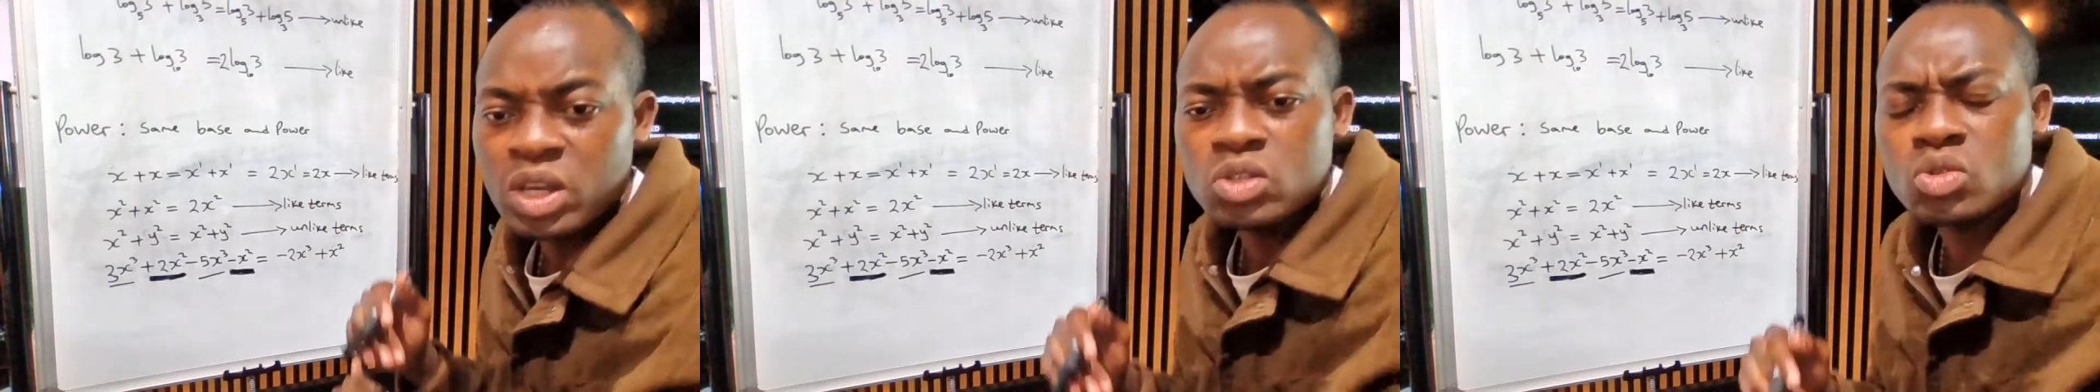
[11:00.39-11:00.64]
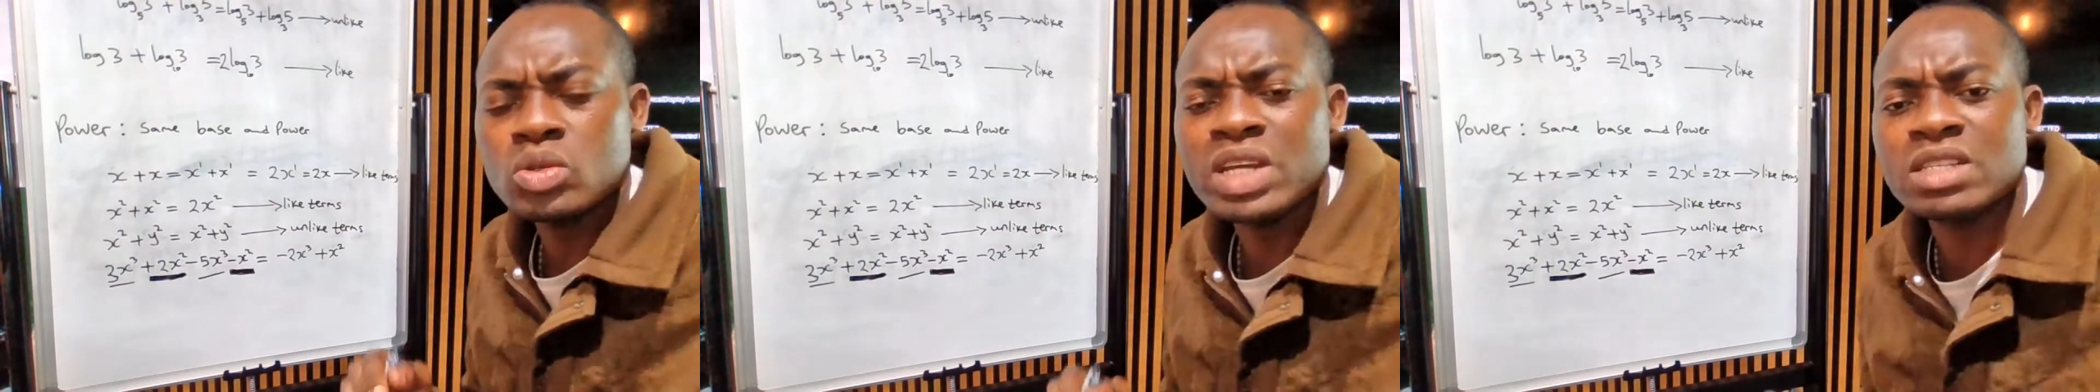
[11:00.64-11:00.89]

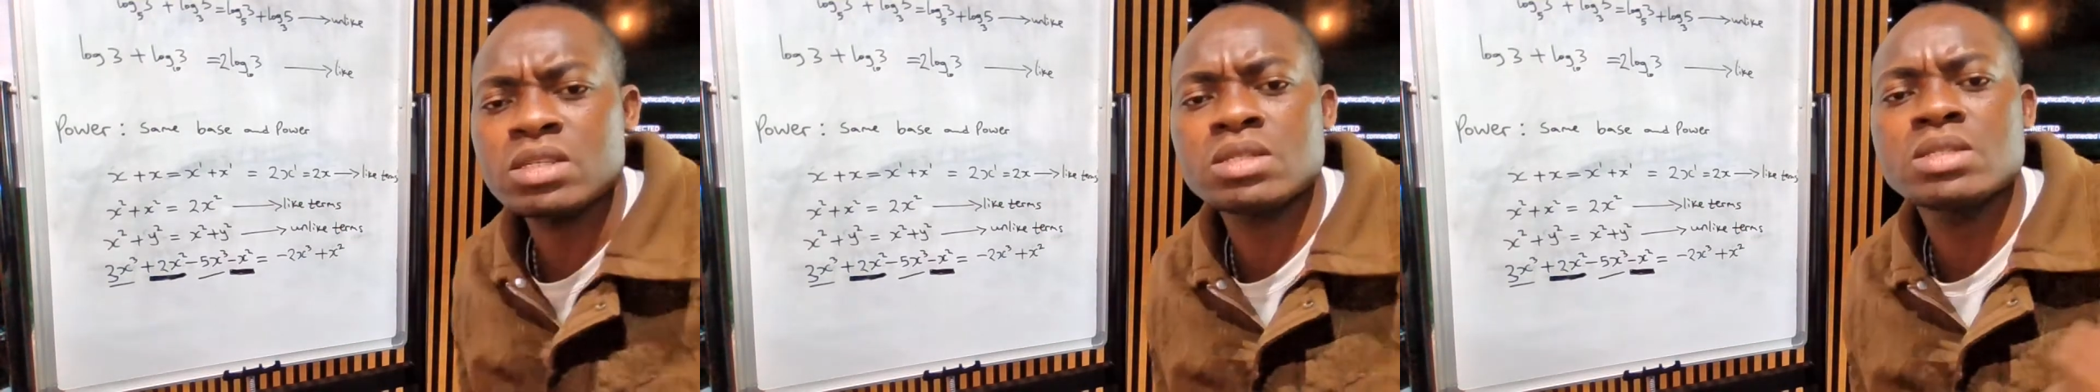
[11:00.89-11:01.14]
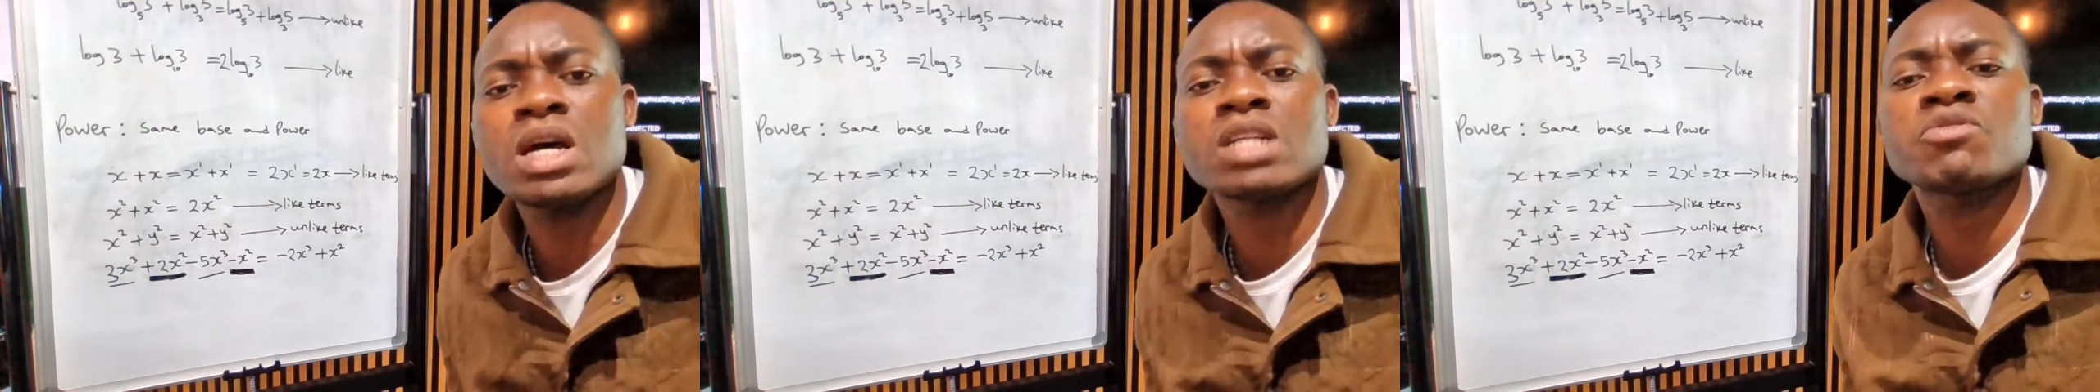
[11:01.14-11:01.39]
So that
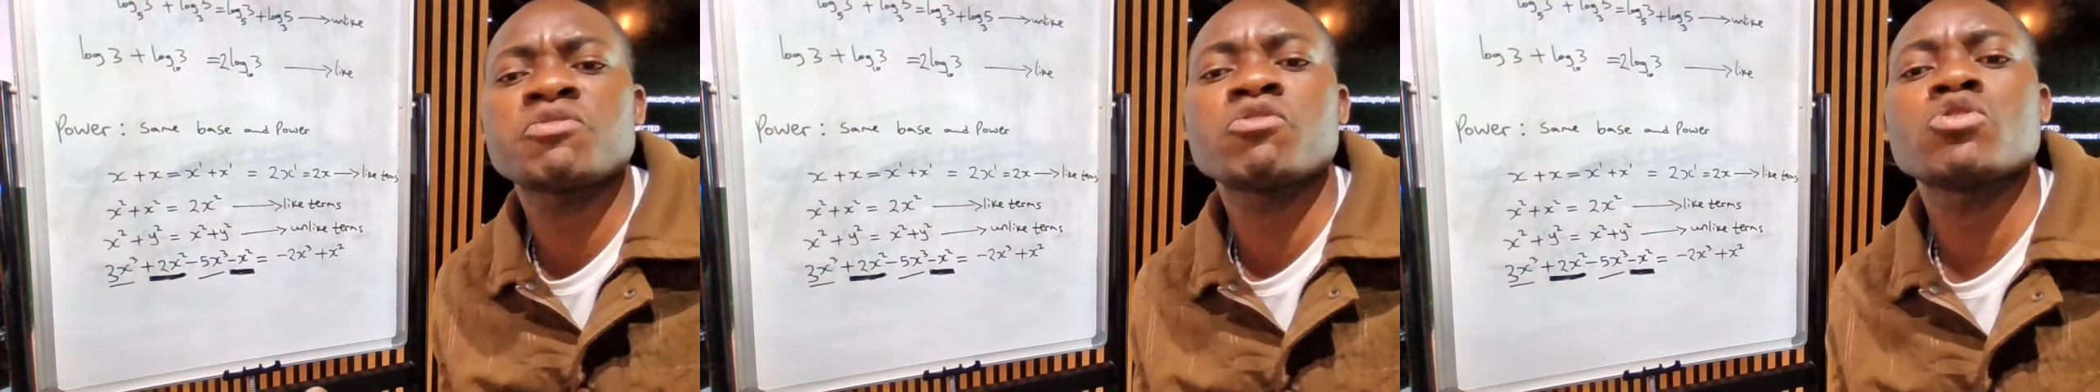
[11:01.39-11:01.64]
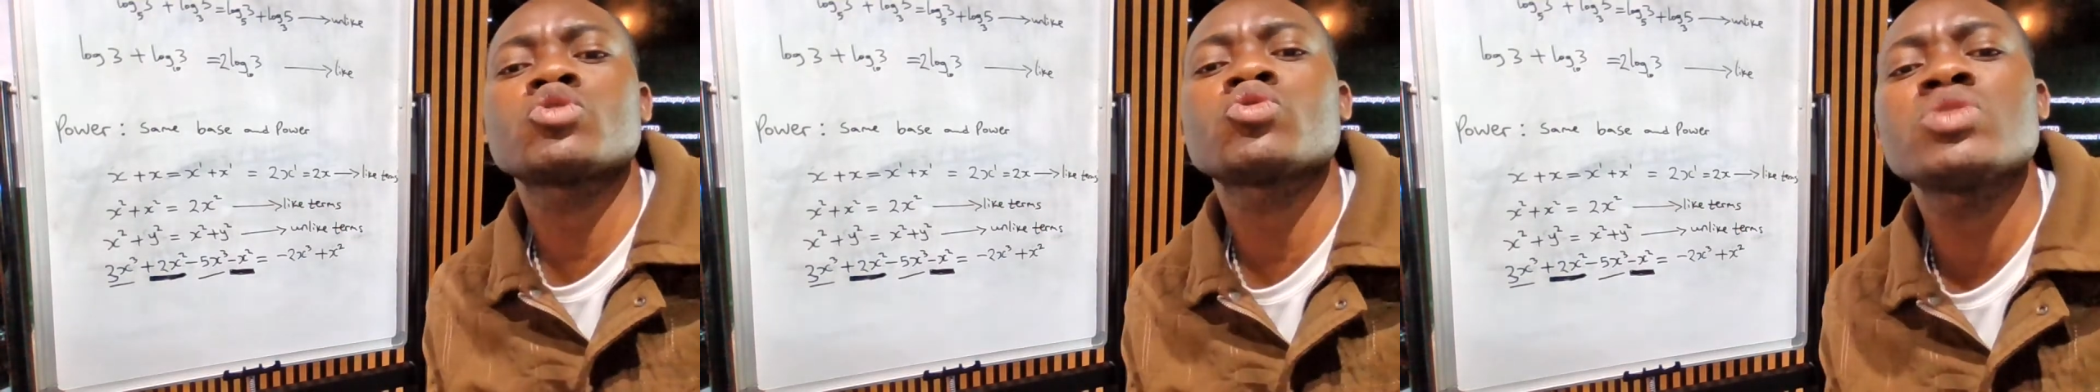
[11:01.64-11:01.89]
is that
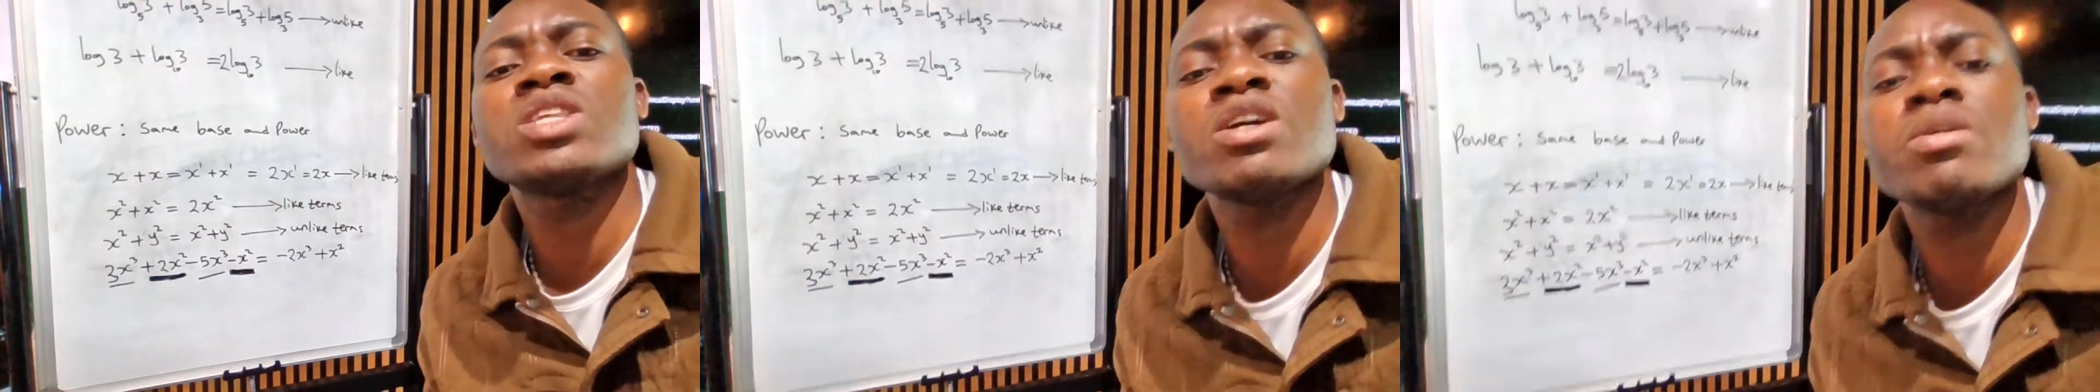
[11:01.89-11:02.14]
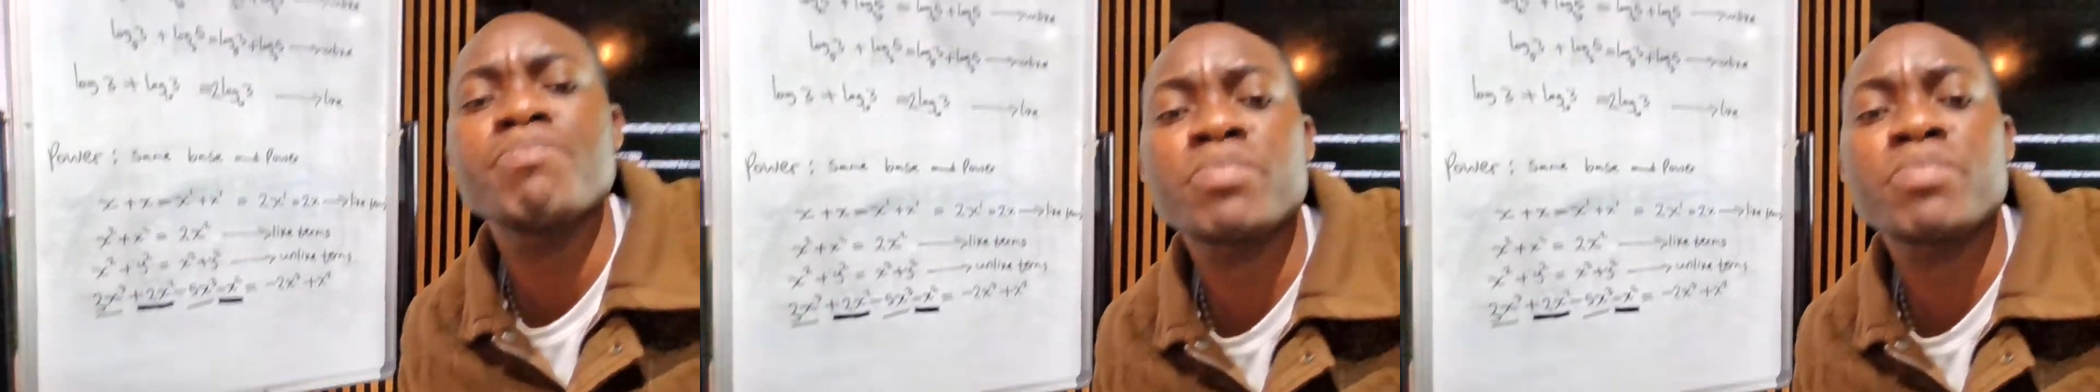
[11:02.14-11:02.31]
for today.